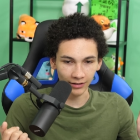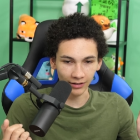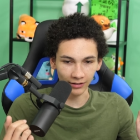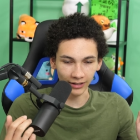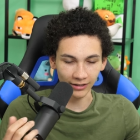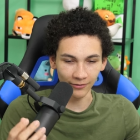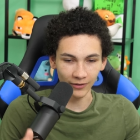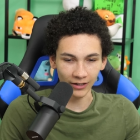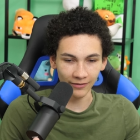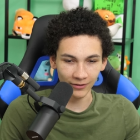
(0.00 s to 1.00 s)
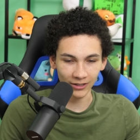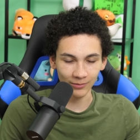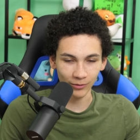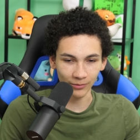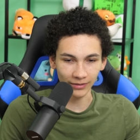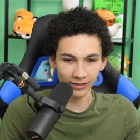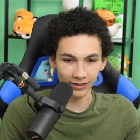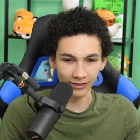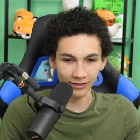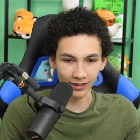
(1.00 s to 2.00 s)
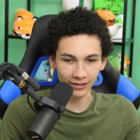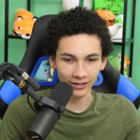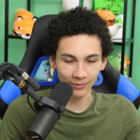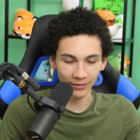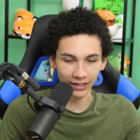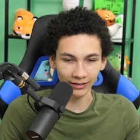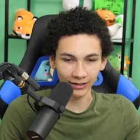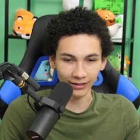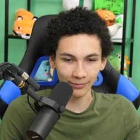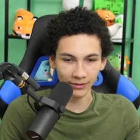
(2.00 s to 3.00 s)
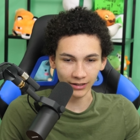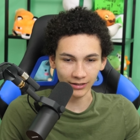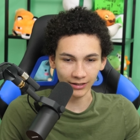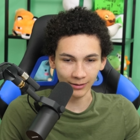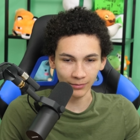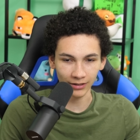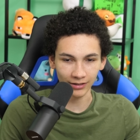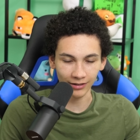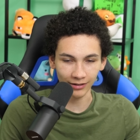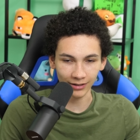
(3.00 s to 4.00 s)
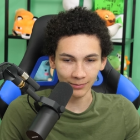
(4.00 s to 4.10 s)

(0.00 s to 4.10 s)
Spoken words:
Like, the very first moment it touched my lips, I just, like, busted on the